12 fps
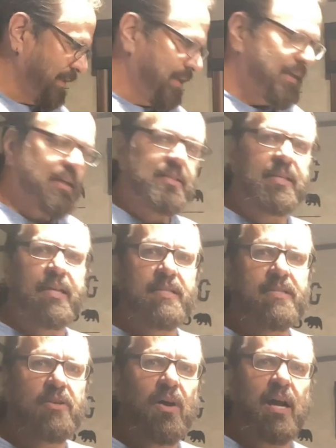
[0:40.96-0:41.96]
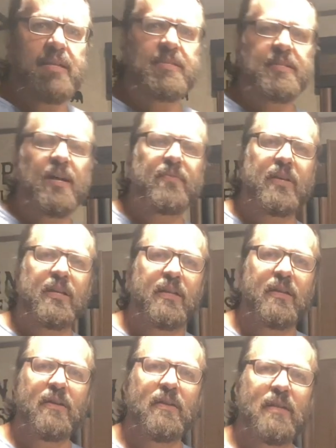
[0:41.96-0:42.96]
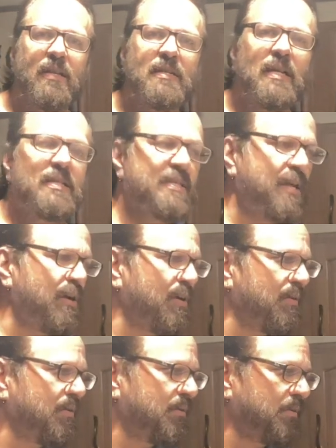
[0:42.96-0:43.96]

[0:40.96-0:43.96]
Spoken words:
because it gets so hot and stuffy in here that it takes the air,